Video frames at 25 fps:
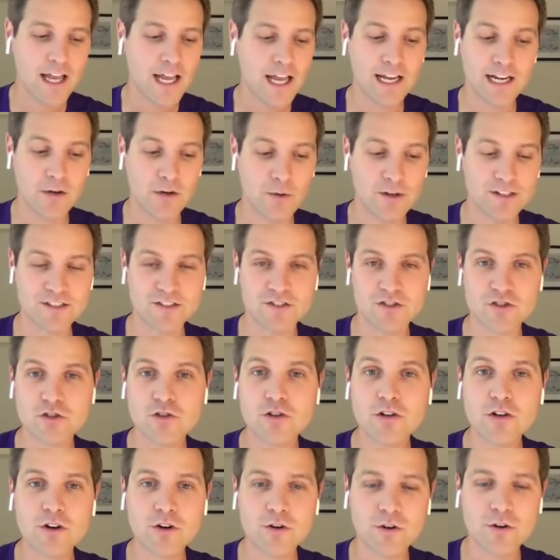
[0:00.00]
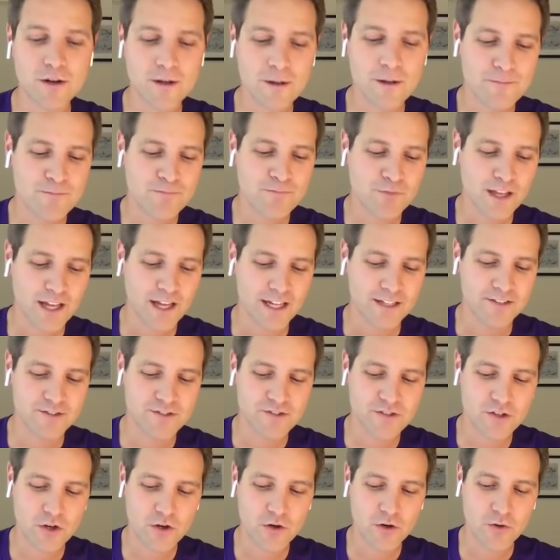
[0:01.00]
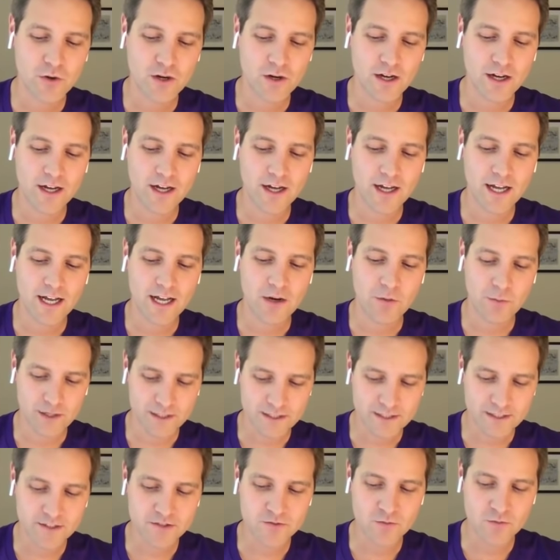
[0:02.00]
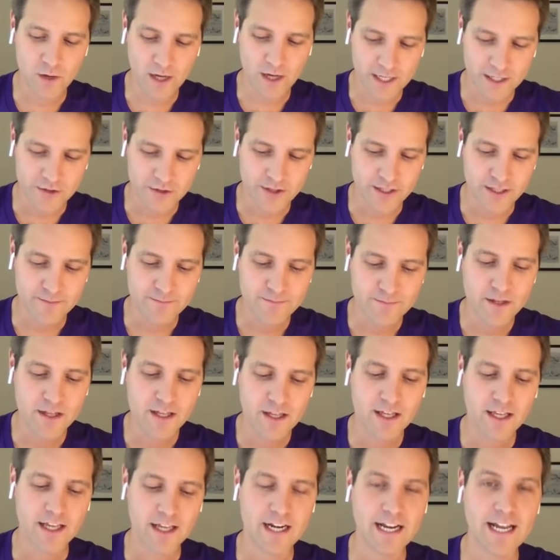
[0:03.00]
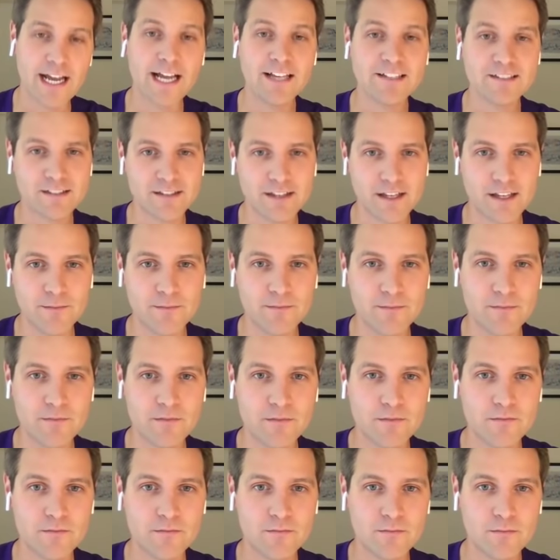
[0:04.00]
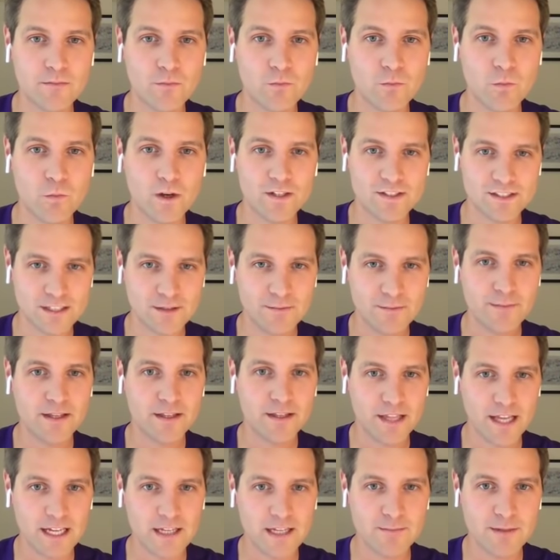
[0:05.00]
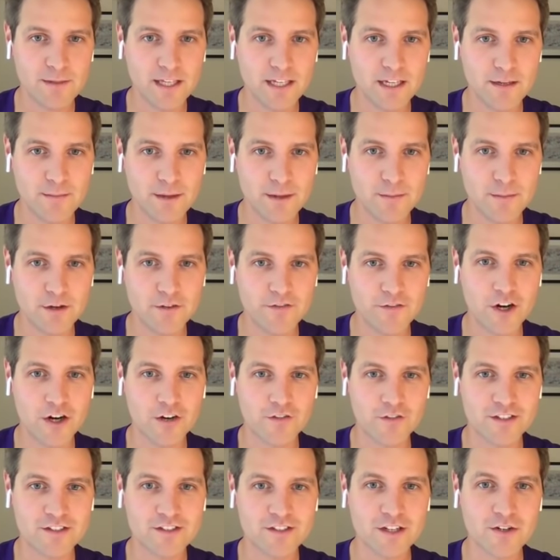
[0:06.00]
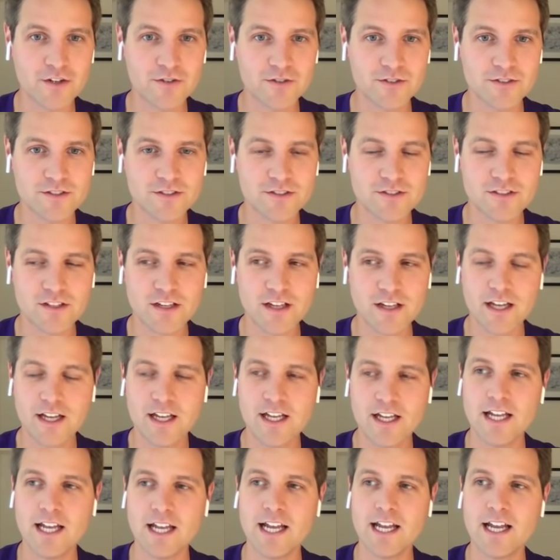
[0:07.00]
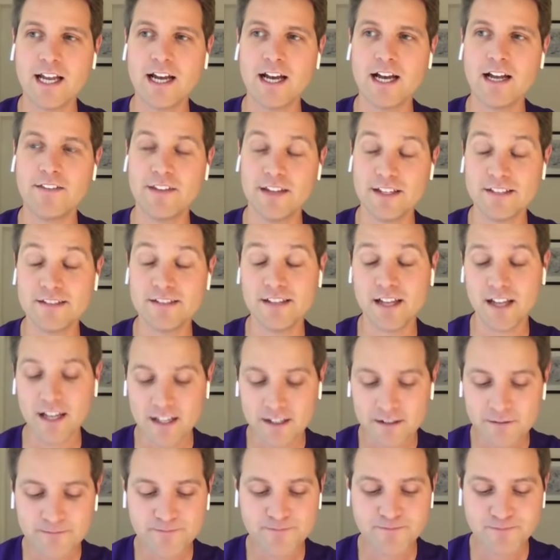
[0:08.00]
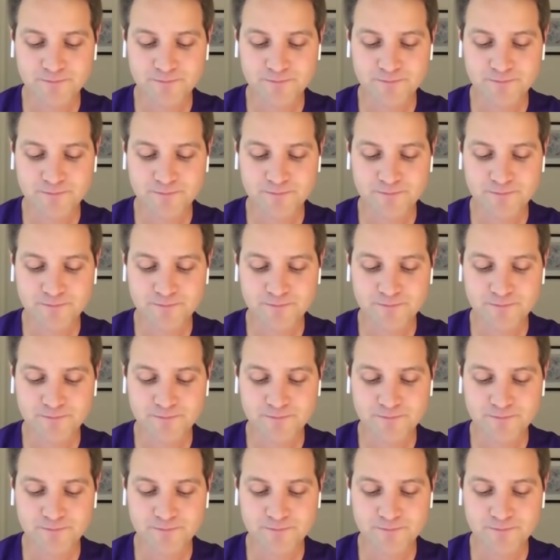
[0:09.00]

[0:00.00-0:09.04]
and it wasn't true. And so I went to this winery and I asked them, what's it been like being a member of Harvest Hosts? And they said